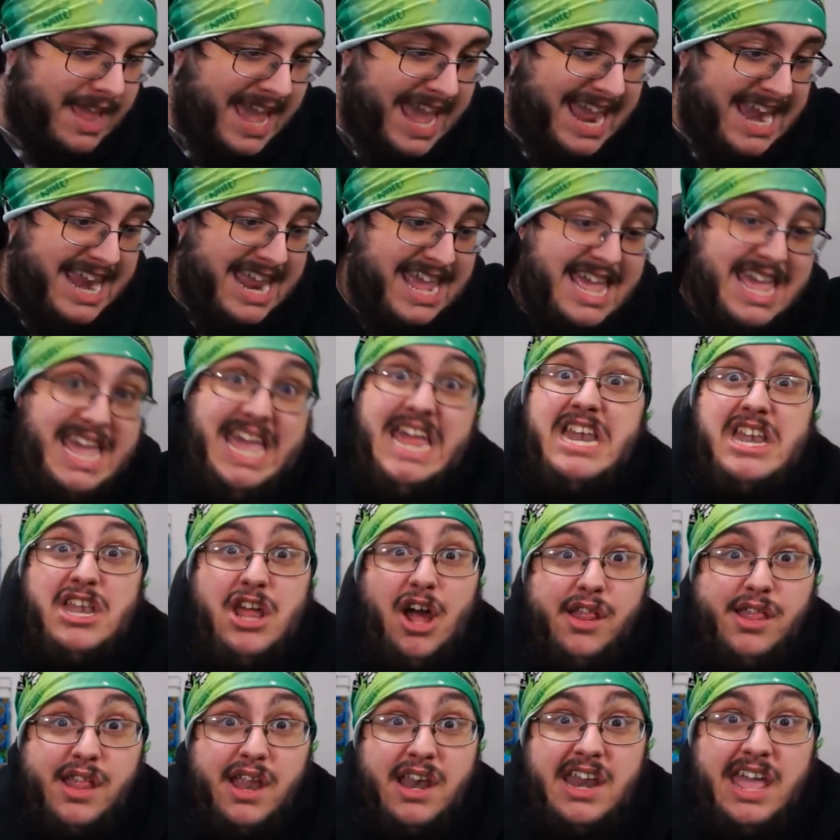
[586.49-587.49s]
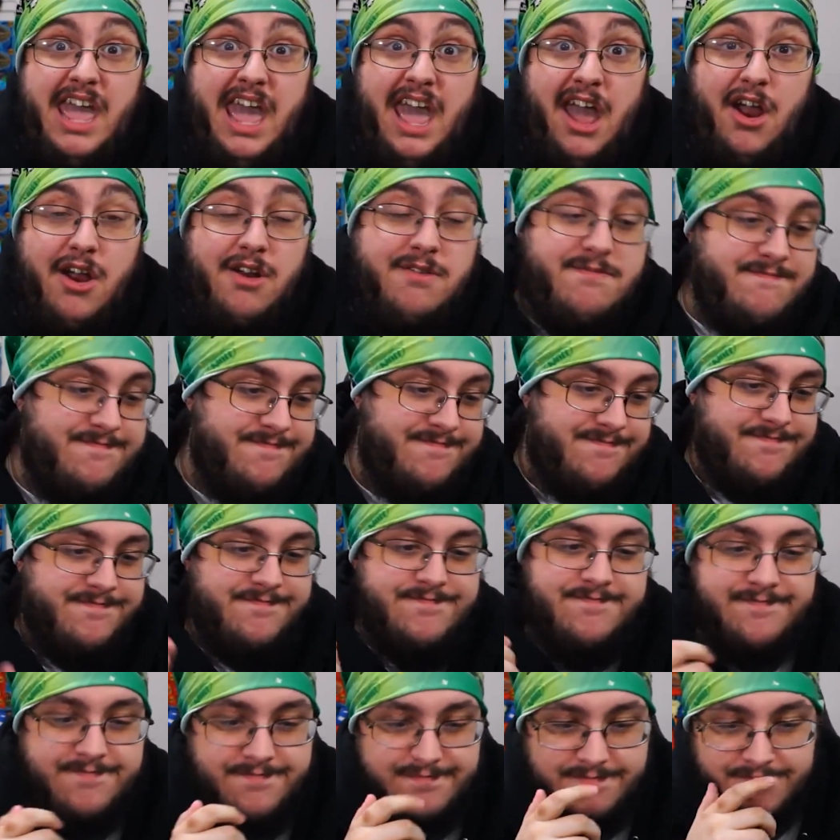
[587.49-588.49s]
And it doesn't care.
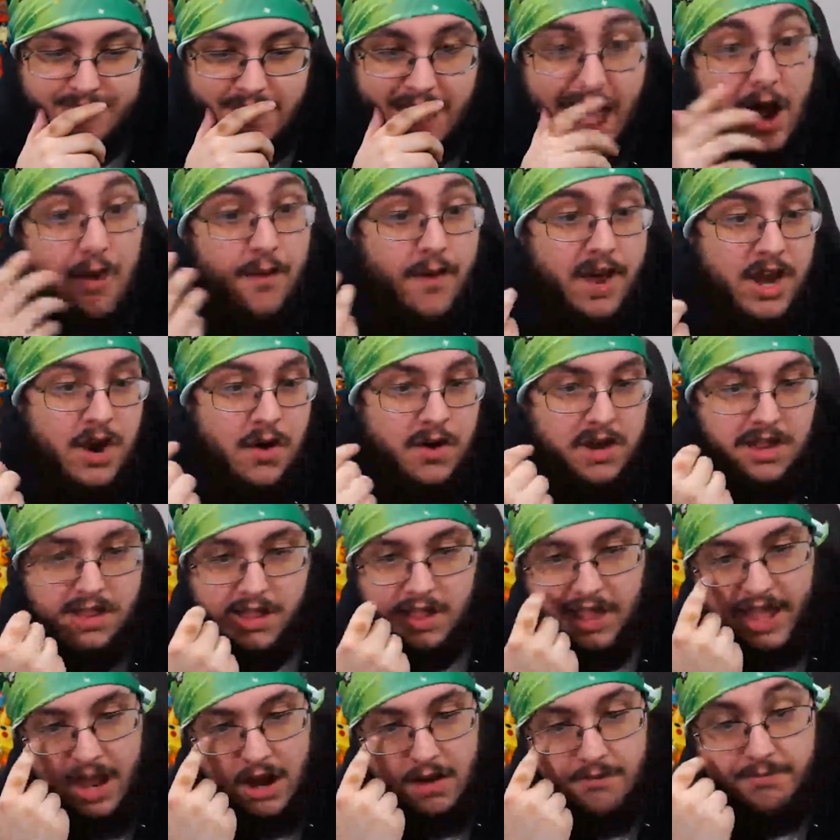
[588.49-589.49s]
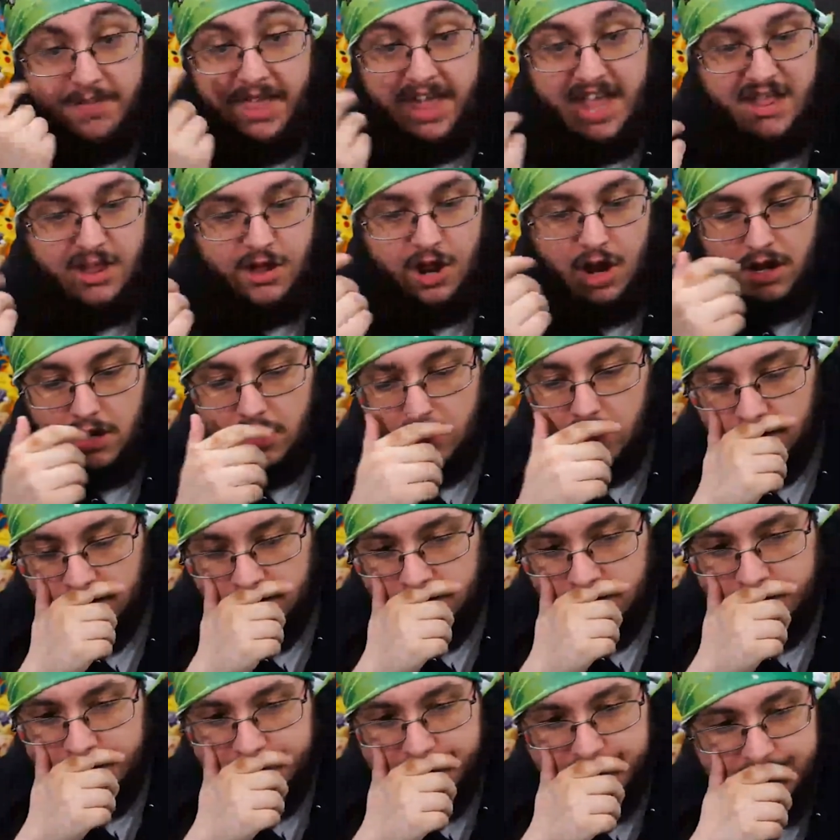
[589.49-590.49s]
How do I know it doesn't care? Can't talk.
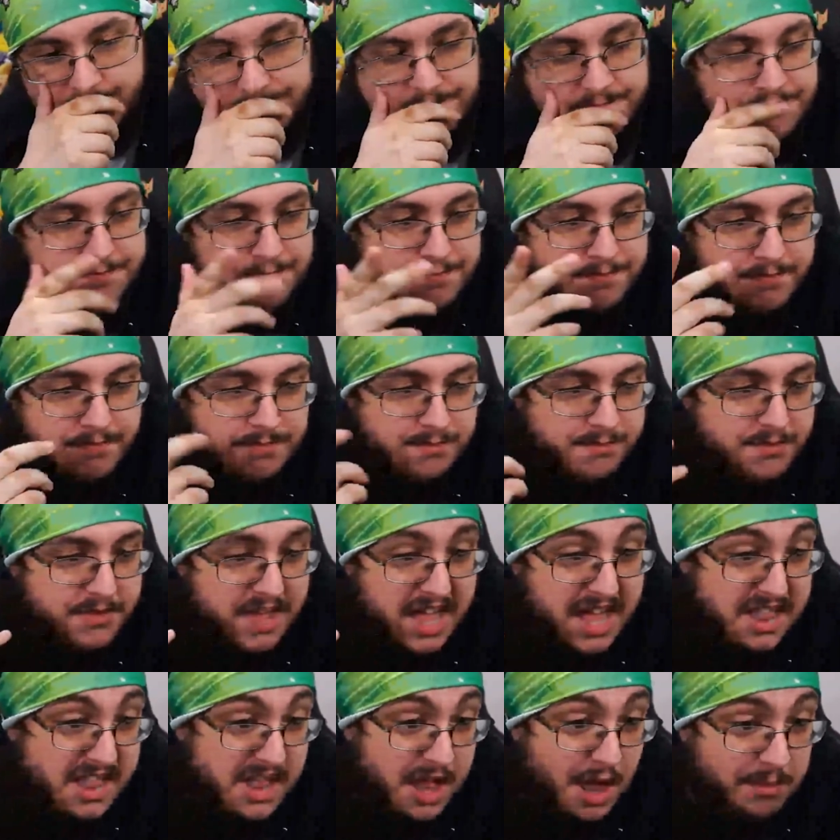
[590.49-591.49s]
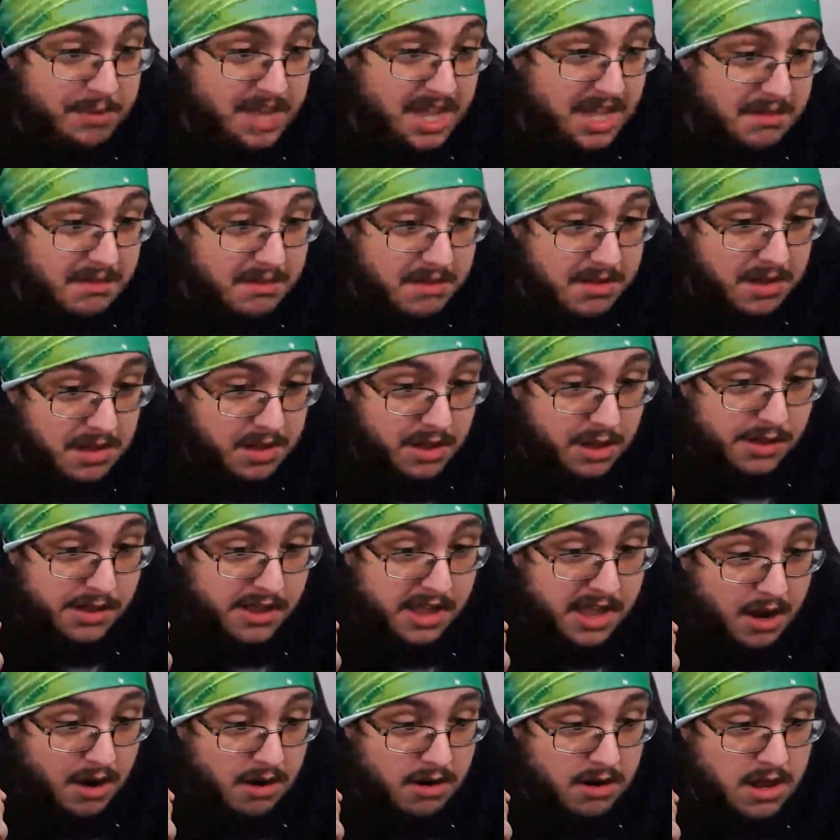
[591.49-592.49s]
Can't tell me it doesn't
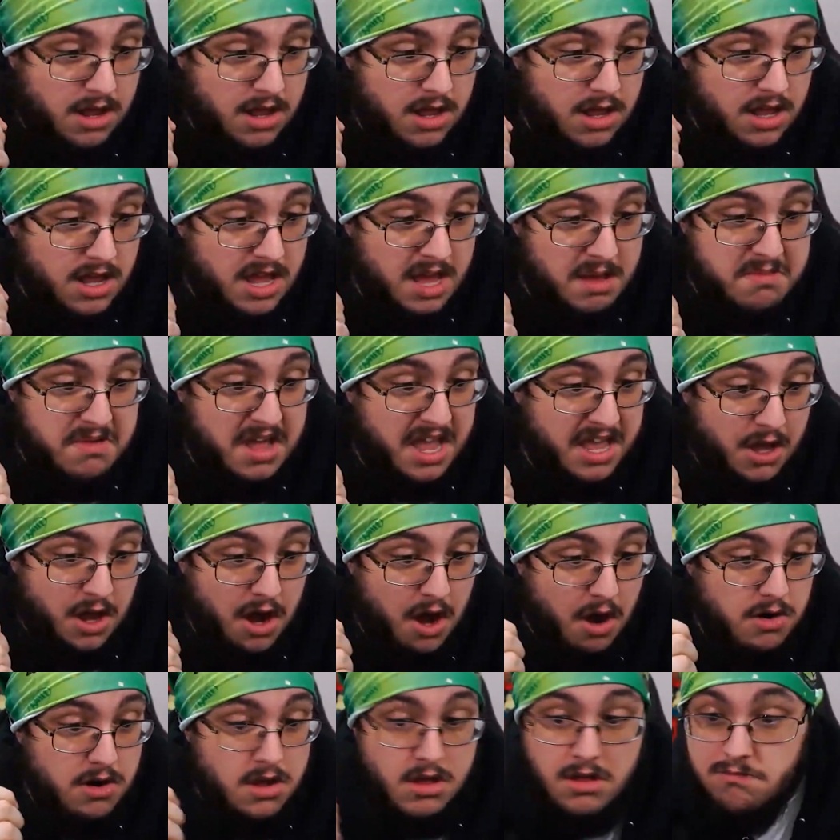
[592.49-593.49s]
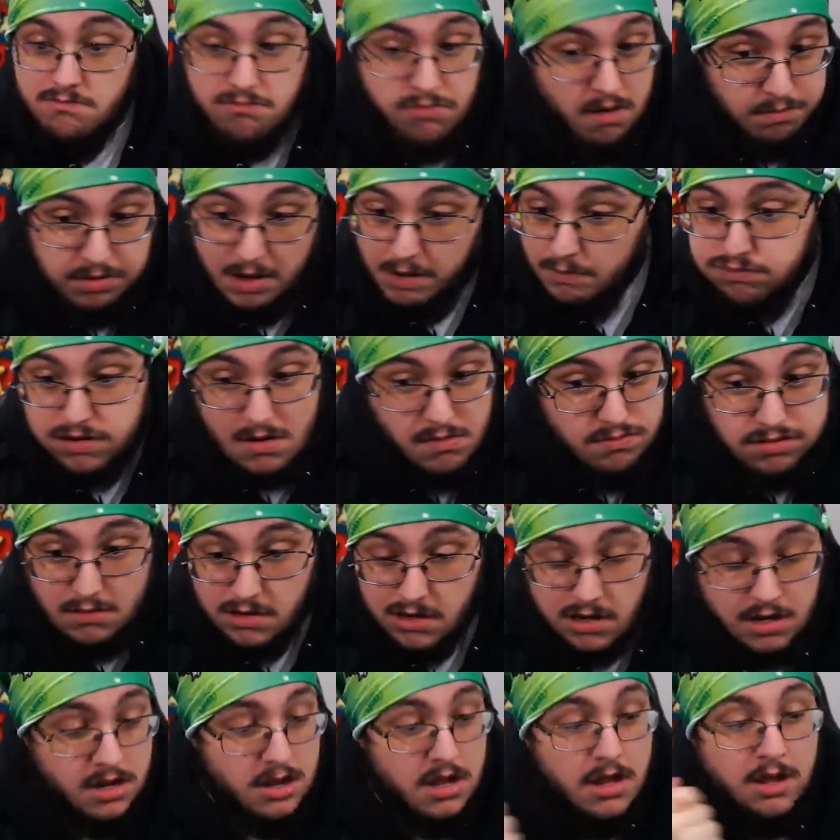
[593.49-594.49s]
care. It might go,
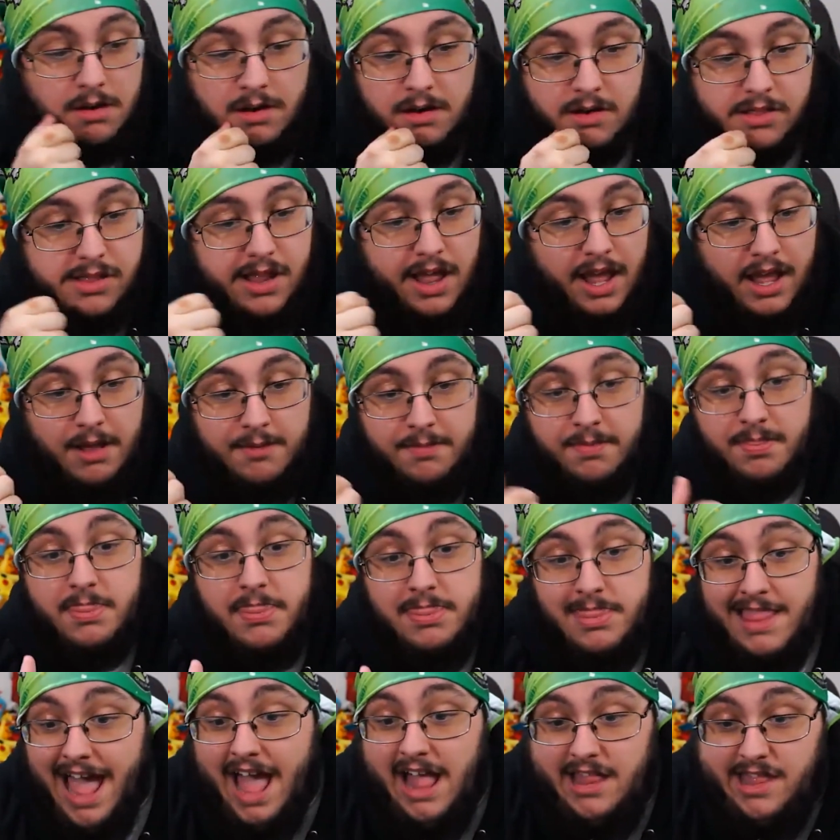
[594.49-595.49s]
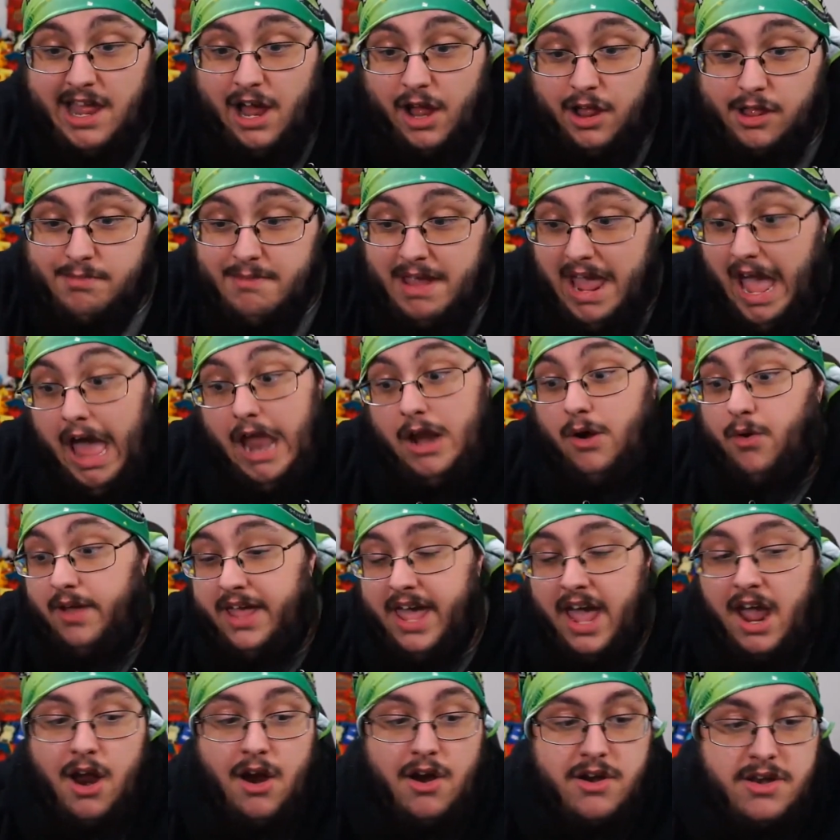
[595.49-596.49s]
and it's like, that tells me I don't
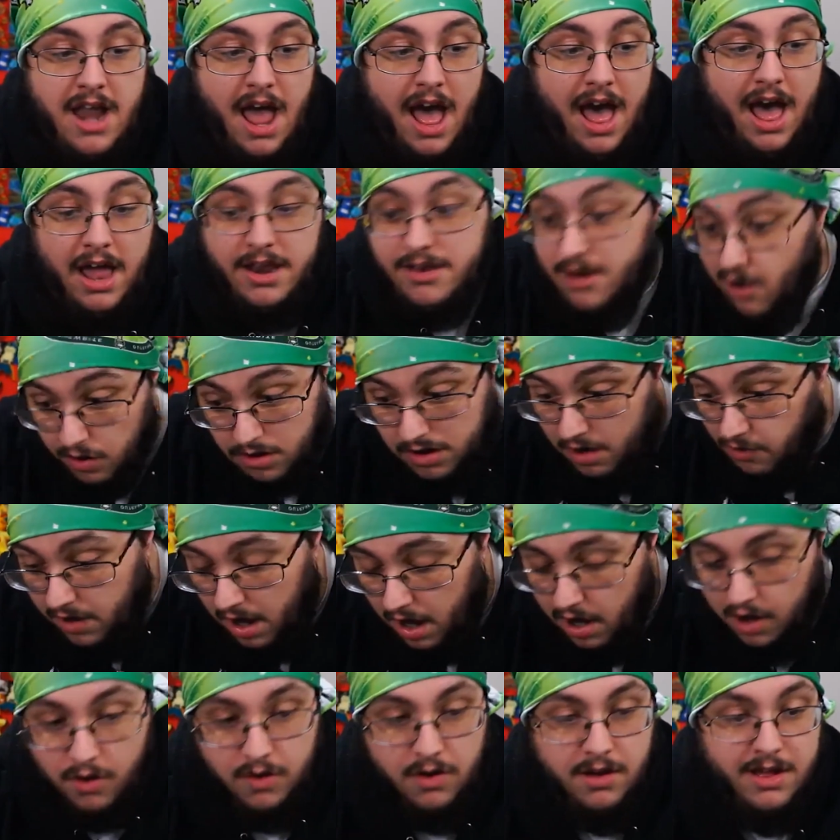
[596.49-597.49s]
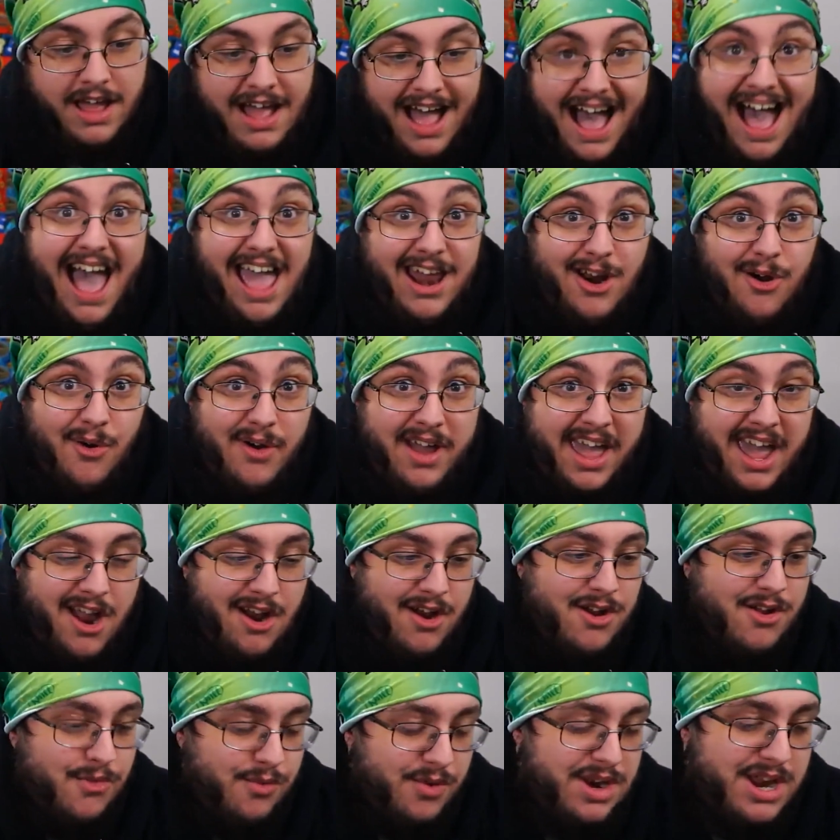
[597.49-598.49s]
care. No. I don't
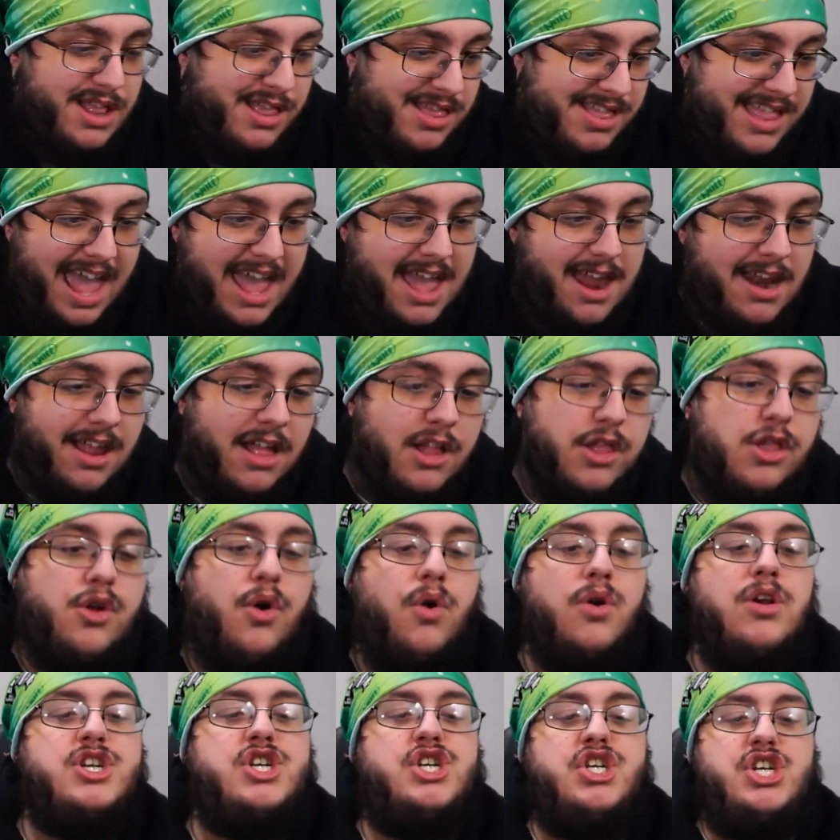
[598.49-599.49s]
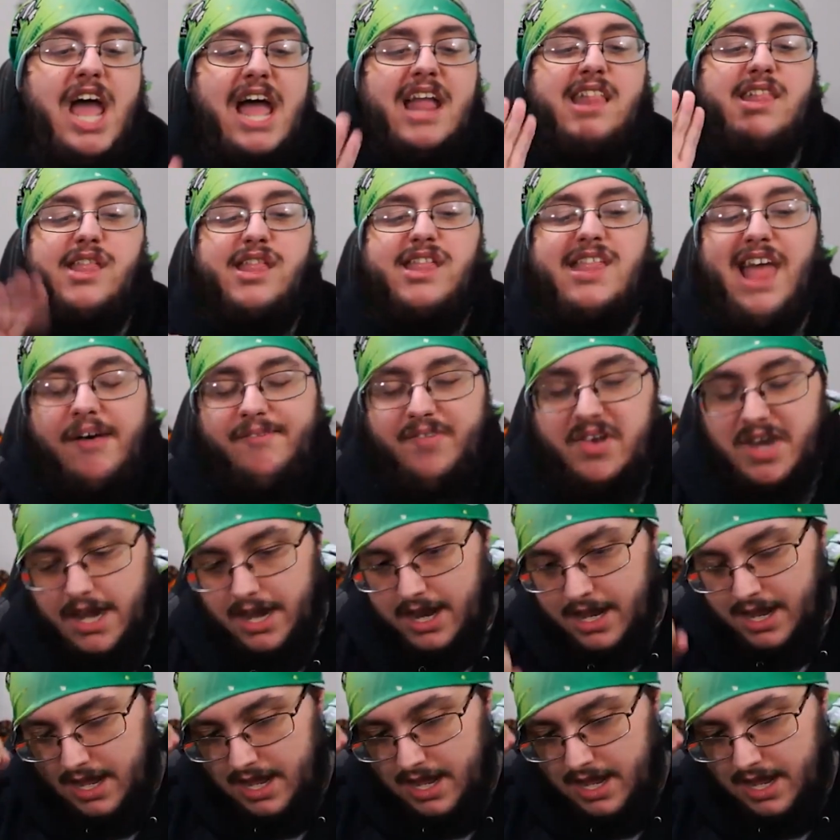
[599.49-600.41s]
care is what he's saying. Let's go to Gen 7.